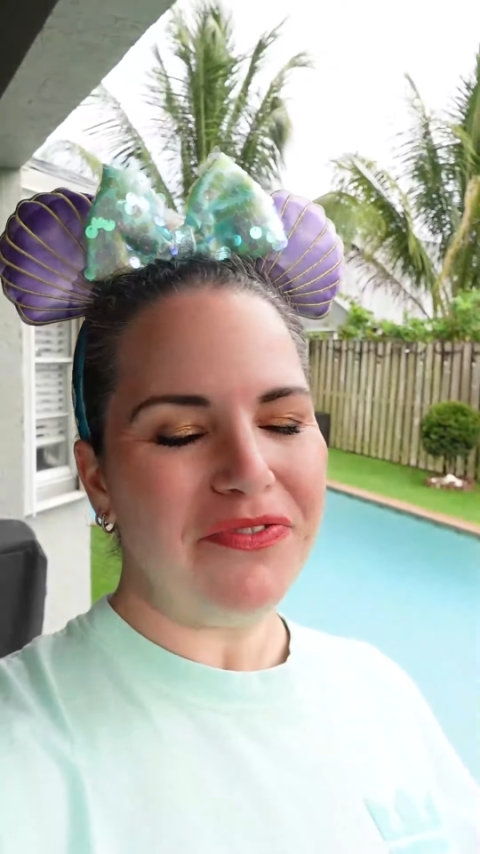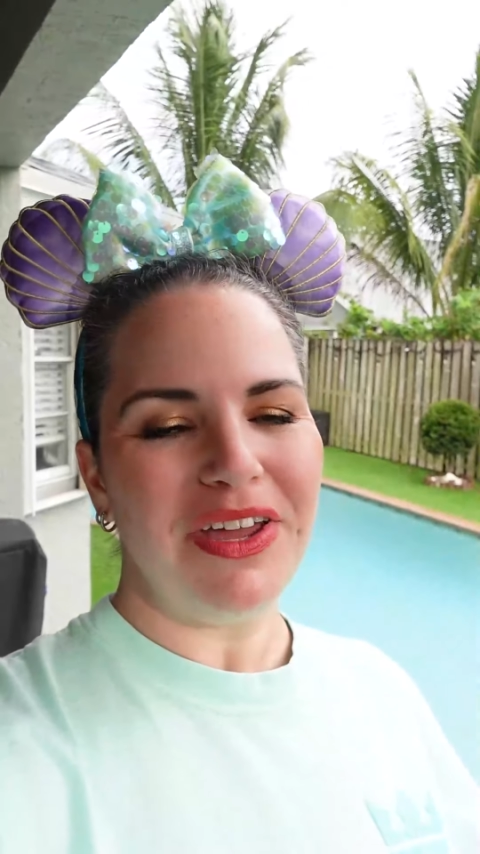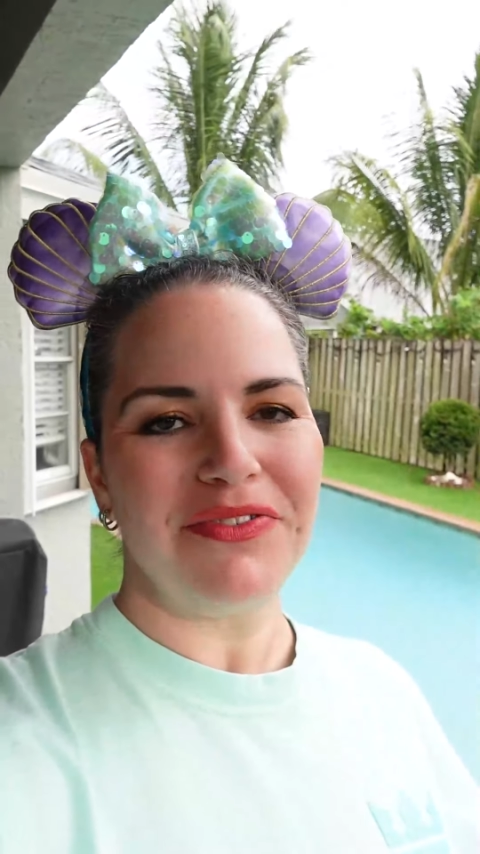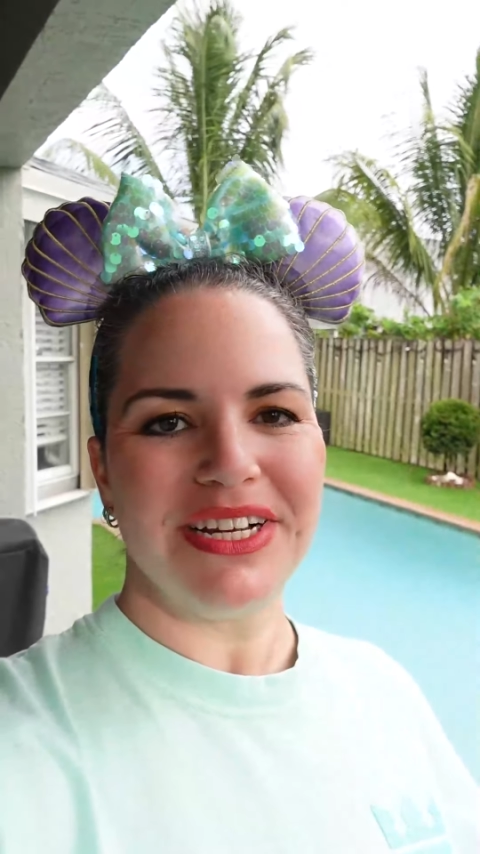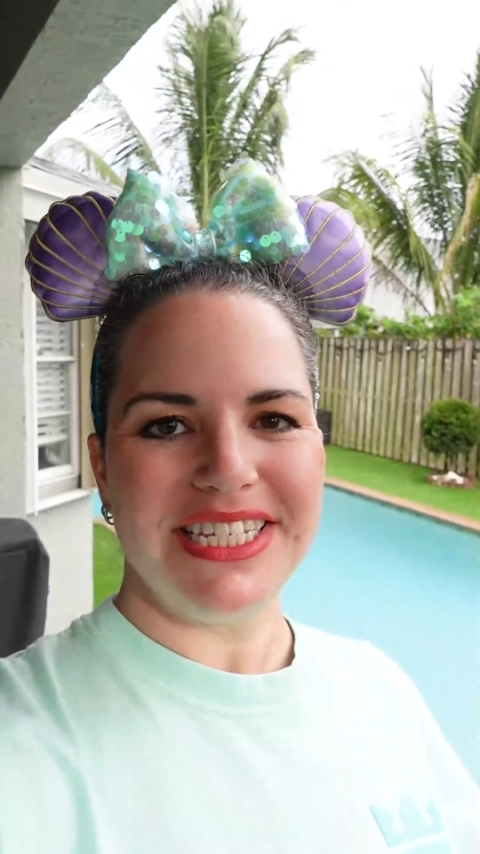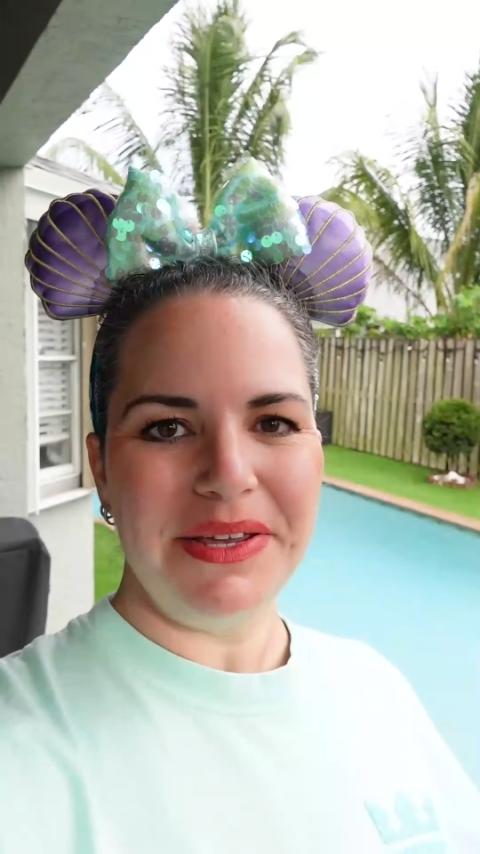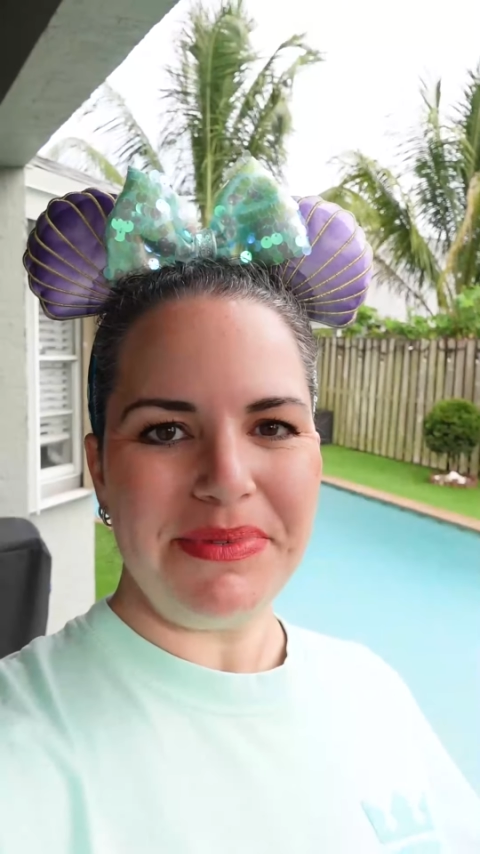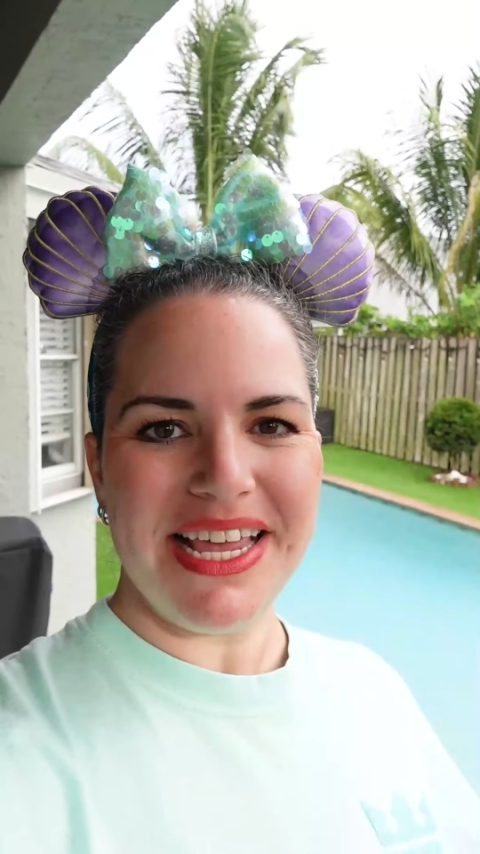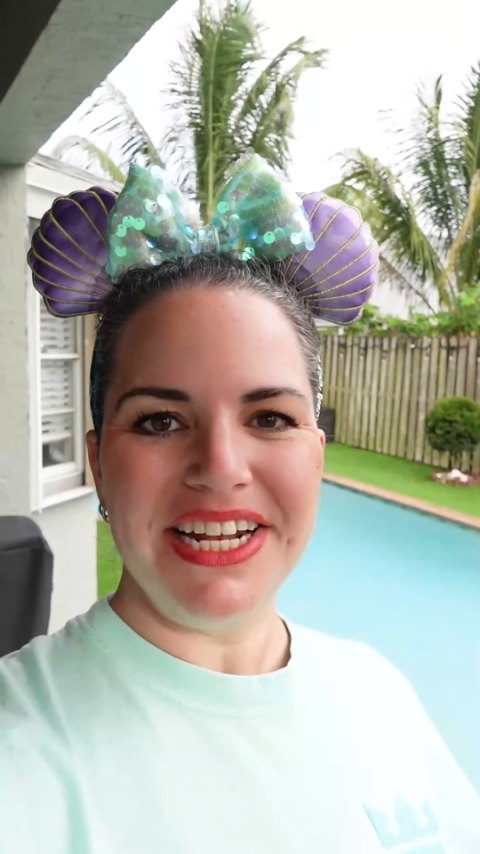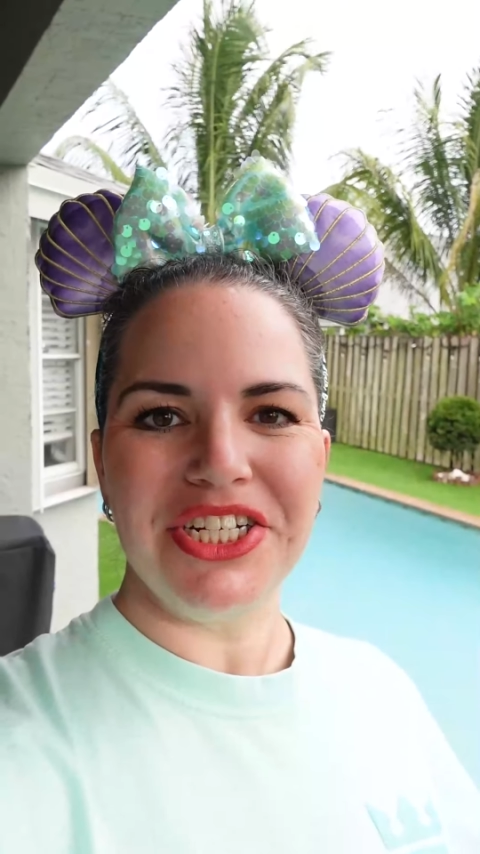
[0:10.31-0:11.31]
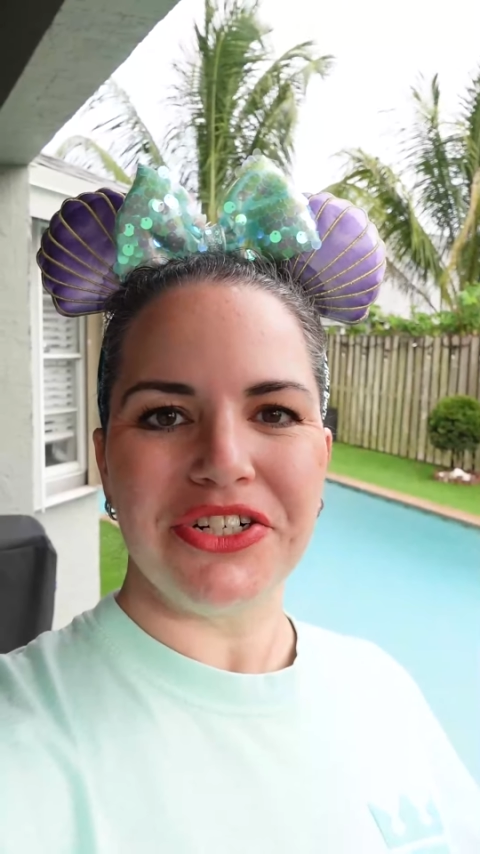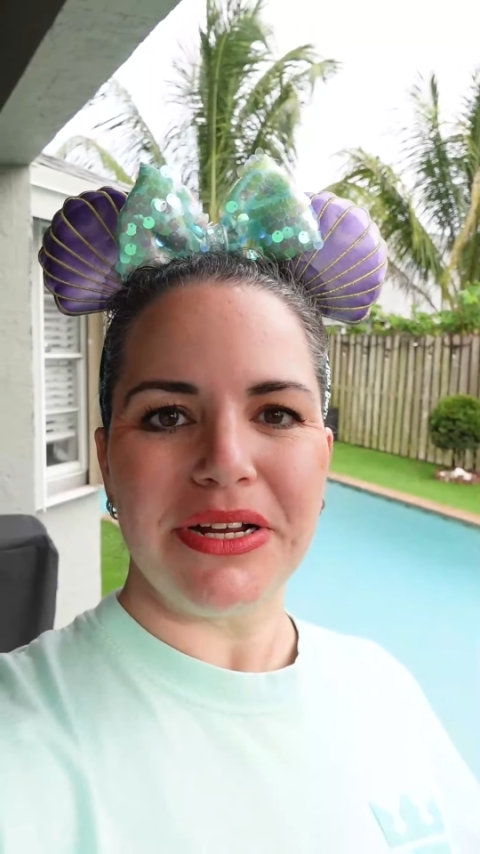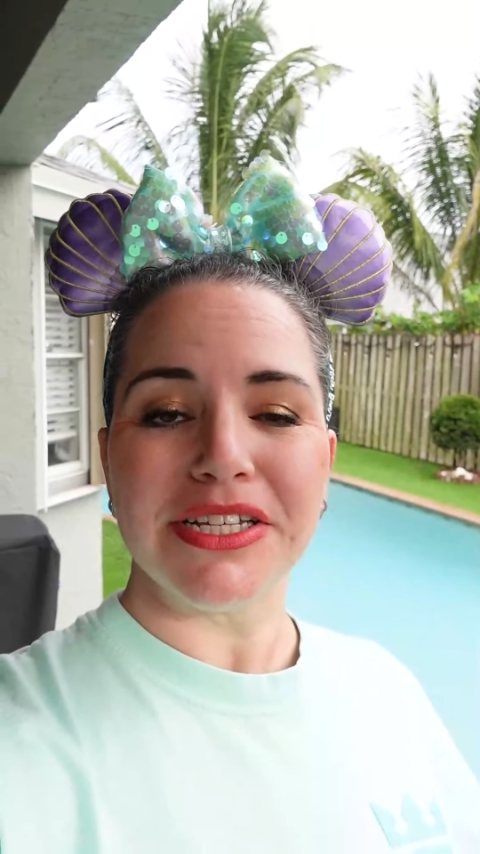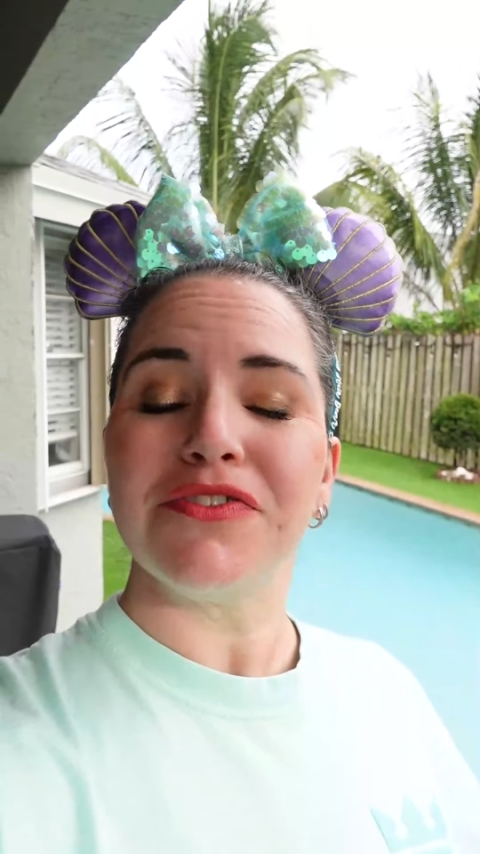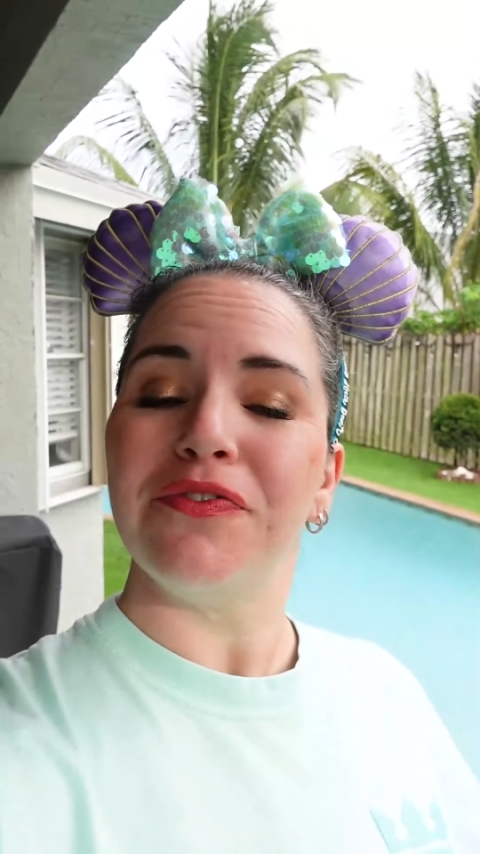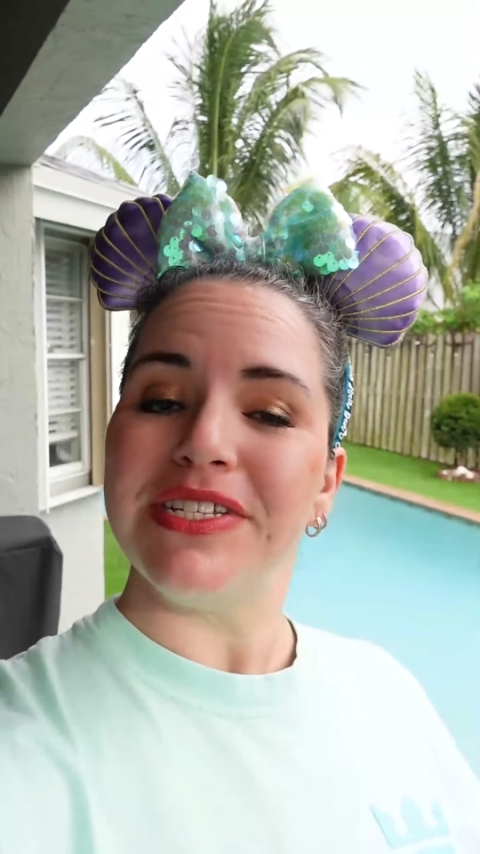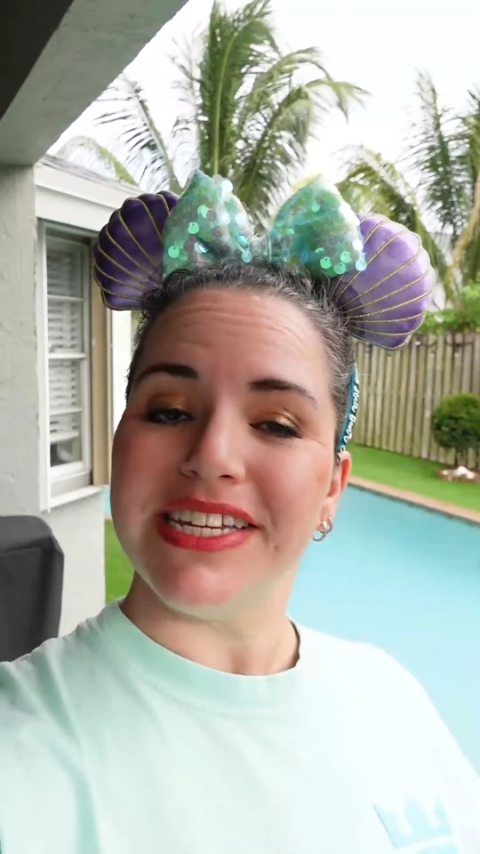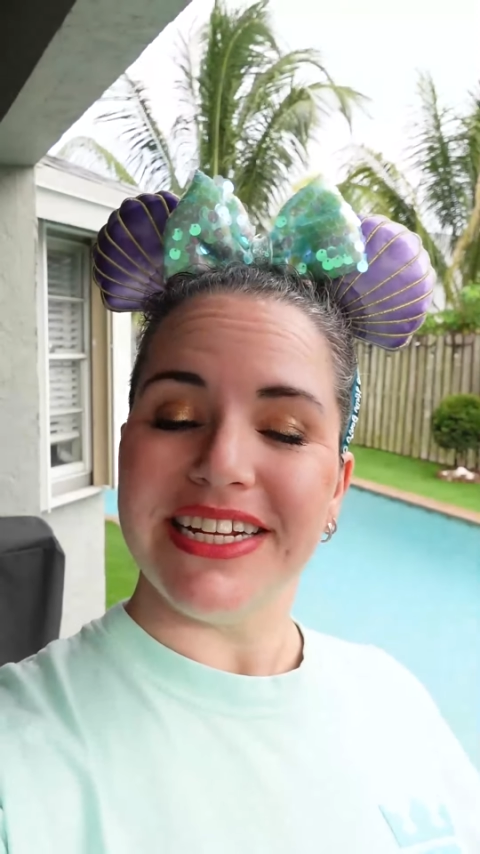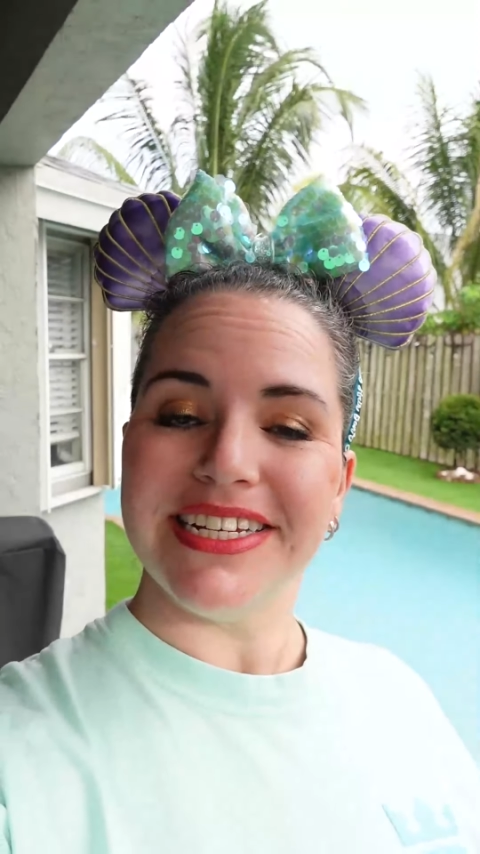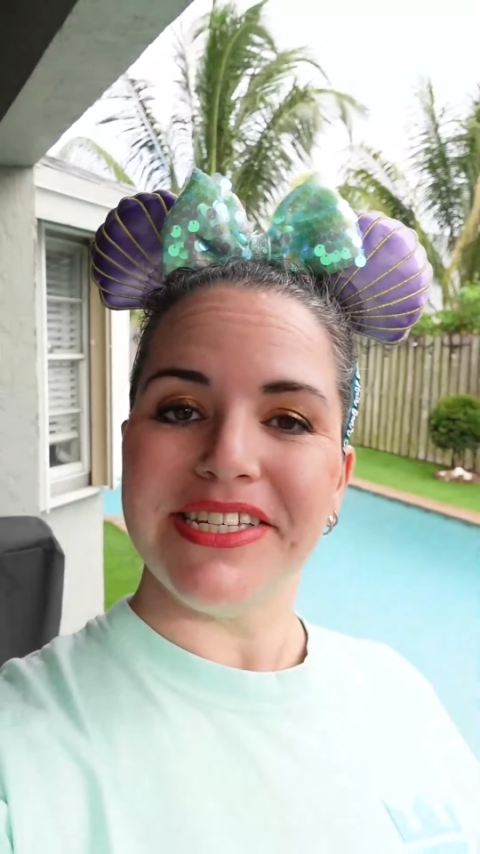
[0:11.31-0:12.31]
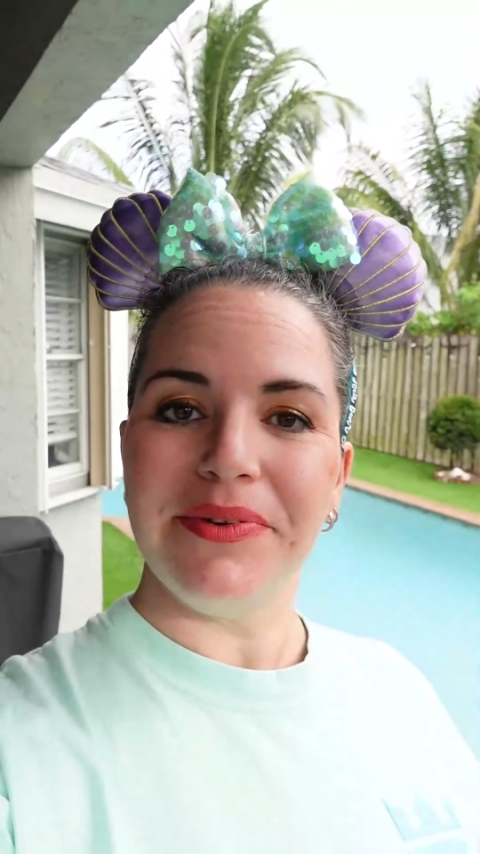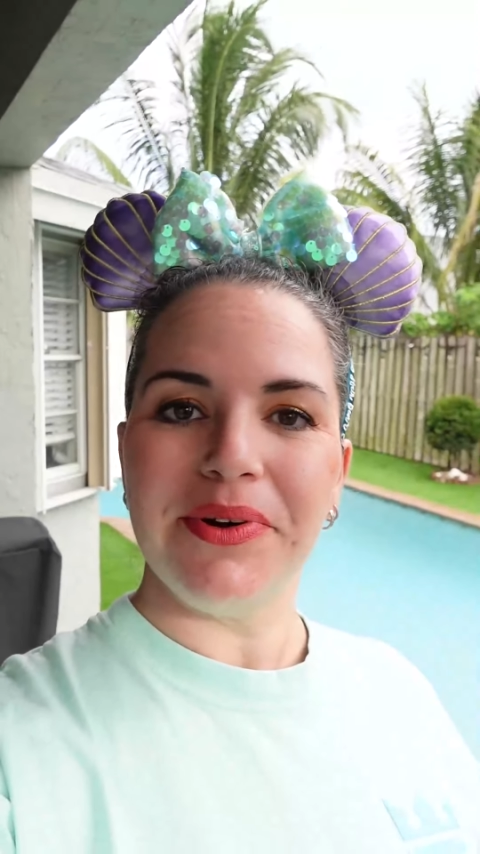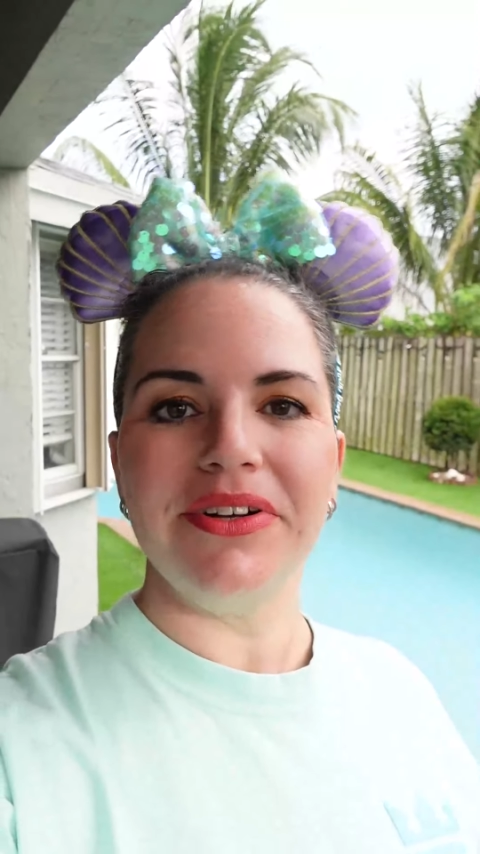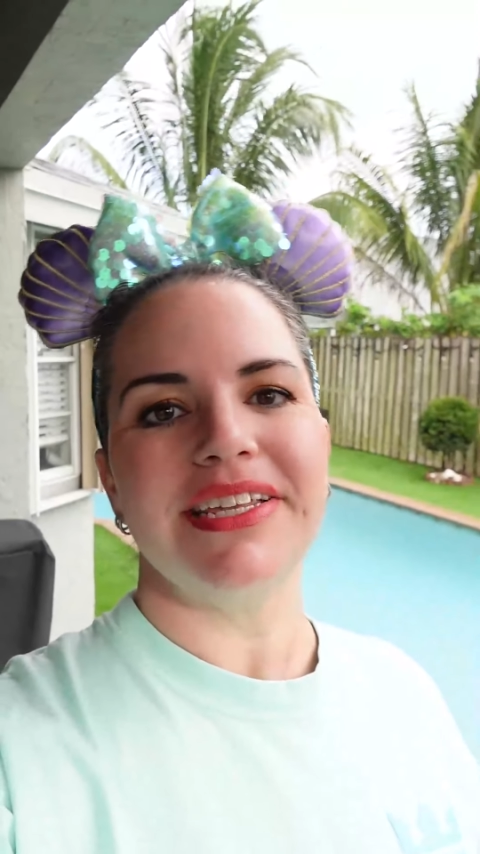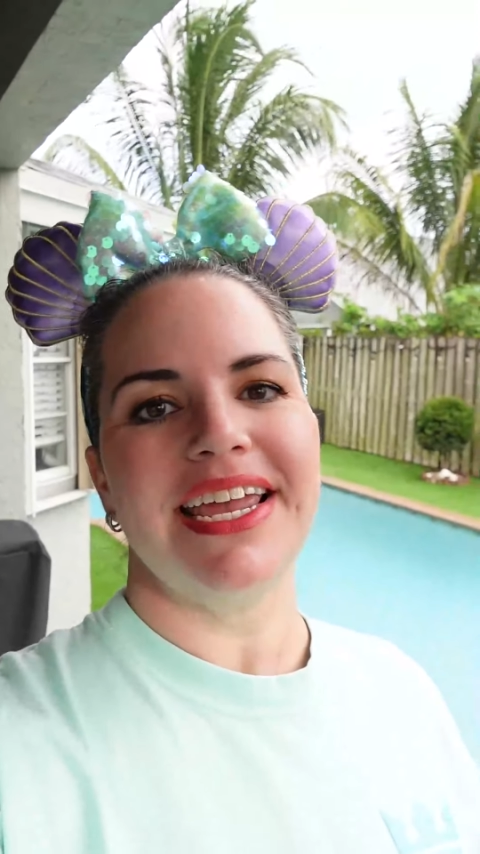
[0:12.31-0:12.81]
favorite tips and tricks for visiting Disney World